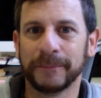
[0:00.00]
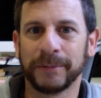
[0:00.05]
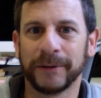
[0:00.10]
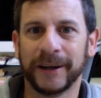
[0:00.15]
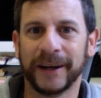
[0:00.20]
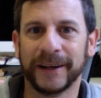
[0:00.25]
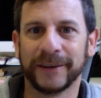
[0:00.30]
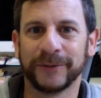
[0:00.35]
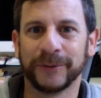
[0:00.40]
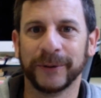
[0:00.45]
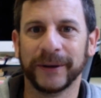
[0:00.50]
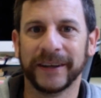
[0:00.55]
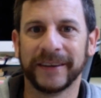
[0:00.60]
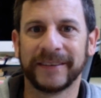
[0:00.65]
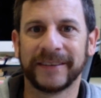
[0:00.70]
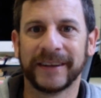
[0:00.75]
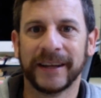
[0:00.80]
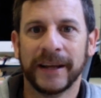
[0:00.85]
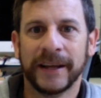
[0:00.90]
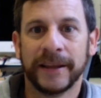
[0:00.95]
plot
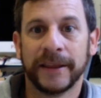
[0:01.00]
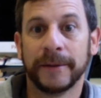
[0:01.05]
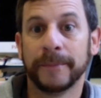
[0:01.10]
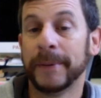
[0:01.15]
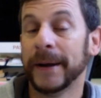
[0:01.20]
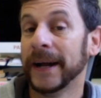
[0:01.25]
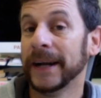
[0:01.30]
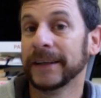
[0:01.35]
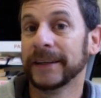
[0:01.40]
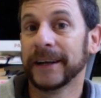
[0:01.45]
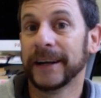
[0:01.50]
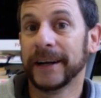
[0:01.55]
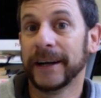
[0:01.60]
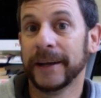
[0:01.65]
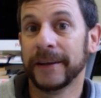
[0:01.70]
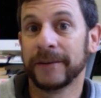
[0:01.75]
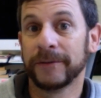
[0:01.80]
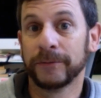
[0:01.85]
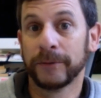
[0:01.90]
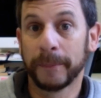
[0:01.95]
twist, the bad
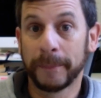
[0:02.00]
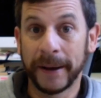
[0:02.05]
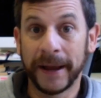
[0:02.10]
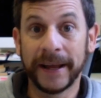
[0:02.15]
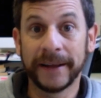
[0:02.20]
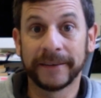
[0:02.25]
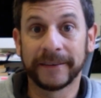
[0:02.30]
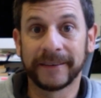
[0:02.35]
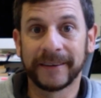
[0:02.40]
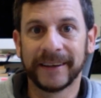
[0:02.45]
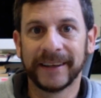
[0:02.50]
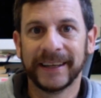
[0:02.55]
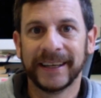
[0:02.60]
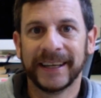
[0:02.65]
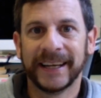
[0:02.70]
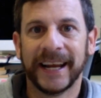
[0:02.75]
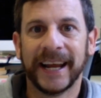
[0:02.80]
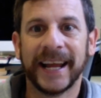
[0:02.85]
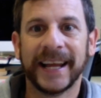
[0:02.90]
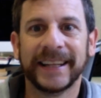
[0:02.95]
guys repent
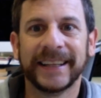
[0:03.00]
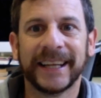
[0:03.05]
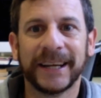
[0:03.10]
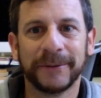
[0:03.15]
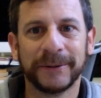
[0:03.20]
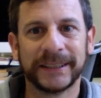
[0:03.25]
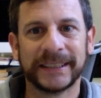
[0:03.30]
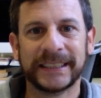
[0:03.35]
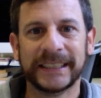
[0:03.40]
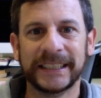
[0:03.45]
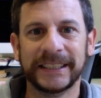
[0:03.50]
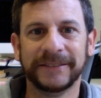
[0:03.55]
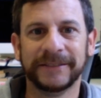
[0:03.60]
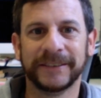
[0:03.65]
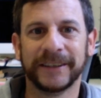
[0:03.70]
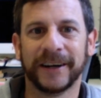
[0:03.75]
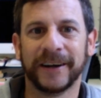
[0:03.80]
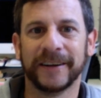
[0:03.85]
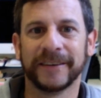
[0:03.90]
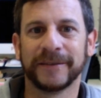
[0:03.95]
and they receive
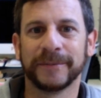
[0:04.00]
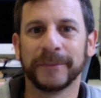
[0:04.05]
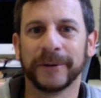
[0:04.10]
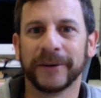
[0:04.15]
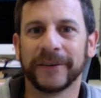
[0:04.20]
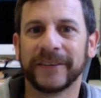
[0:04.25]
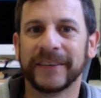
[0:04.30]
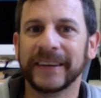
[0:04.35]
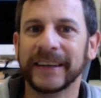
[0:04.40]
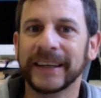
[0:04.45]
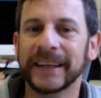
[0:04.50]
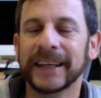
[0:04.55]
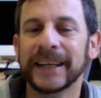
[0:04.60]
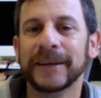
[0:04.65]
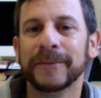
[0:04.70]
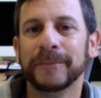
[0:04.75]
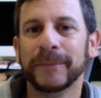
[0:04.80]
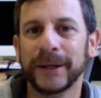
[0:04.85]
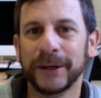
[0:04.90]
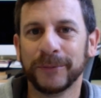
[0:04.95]
God's mercy.
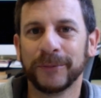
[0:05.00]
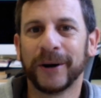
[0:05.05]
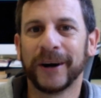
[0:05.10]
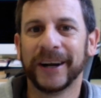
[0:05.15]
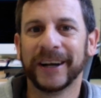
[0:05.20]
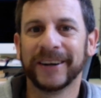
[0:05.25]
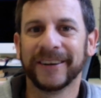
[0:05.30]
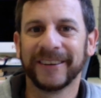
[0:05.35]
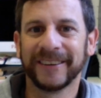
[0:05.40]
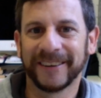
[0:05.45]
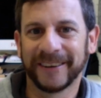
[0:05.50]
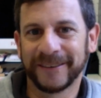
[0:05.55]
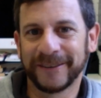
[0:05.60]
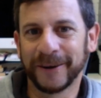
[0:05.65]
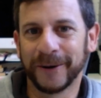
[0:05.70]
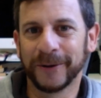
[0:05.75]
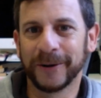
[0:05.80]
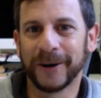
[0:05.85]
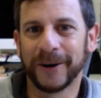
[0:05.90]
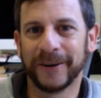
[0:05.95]
Meanwhile, the
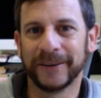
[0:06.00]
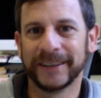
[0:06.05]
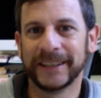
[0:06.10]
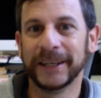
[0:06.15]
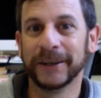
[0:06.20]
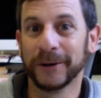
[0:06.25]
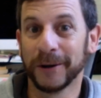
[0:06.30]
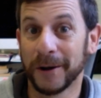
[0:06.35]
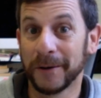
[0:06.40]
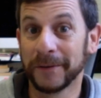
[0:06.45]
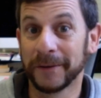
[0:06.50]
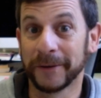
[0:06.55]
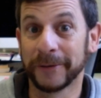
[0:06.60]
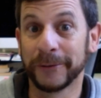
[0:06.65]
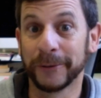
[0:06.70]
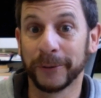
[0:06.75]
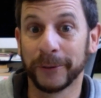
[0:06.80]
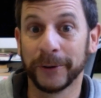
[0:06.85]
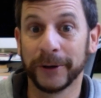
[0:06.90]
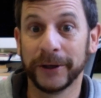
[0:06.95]
so called hero of the
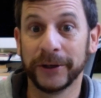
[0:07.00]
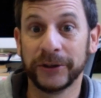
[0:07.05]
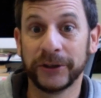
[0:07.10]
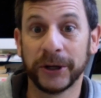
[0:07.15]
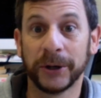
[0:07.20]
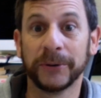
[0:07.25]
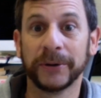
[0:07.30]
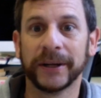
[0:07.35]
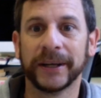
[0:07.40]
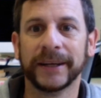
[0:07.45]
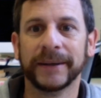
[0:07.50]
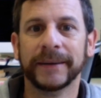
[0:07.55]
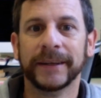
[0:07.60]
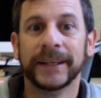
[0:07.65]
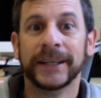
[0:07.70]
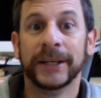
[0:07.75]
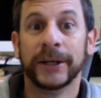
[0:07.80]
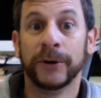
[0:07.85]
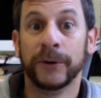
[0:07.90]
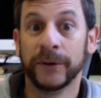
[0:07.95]
story, Jonah,
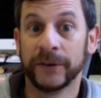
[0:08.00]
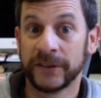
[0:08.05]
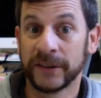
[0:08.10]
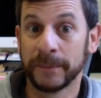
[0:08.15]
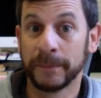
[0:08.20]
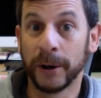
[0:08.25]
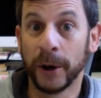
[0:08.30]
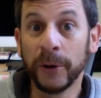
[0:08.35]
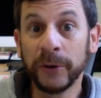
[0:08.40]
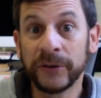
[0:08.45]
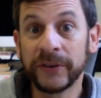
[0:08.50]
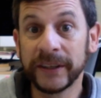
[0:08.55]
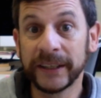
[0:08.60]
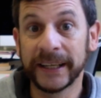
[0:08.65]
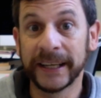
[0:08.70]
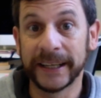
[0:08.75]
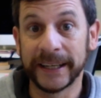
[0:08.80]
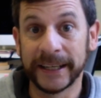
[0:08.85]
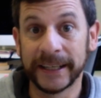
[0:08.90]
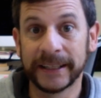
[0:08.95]
who is supposed to
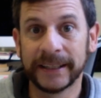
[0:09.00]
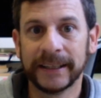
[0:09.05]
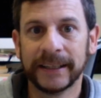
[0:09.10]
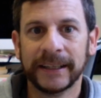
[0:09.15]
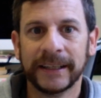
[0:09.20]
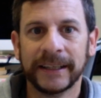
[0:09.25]
get it,